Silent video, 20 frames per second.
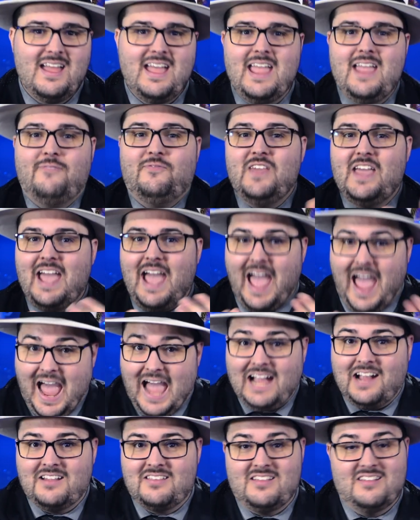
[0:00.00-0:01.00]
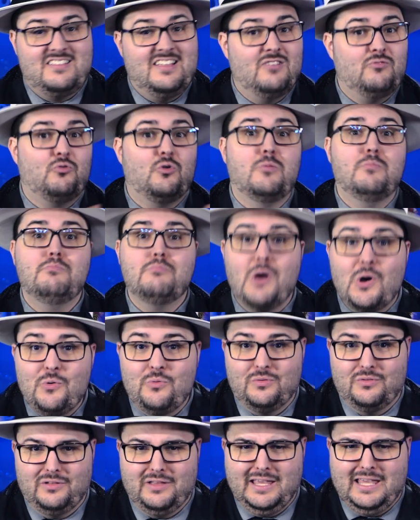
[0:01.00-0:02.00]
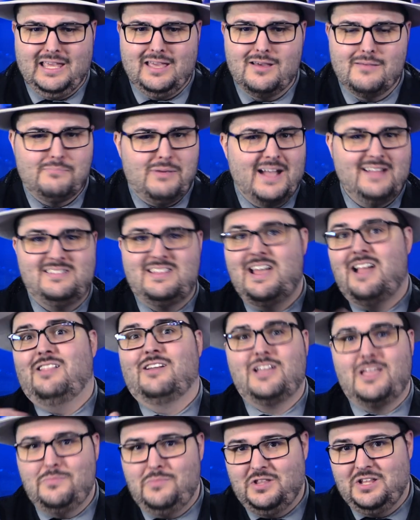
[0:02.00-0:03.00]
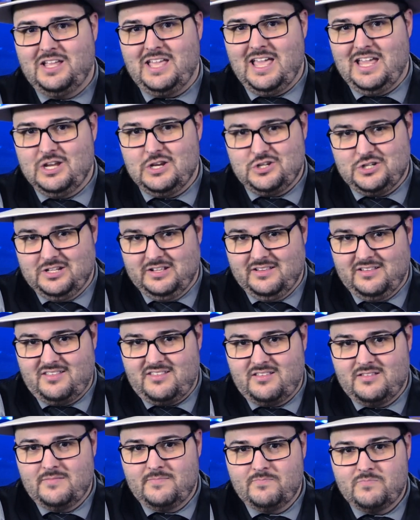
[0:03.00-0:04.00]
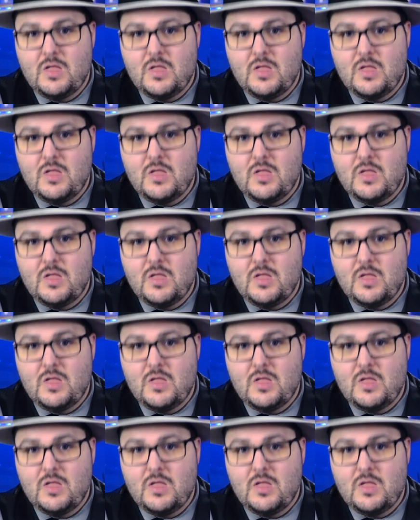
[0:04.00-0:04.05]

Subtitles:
if they access it remotely by telecommunications.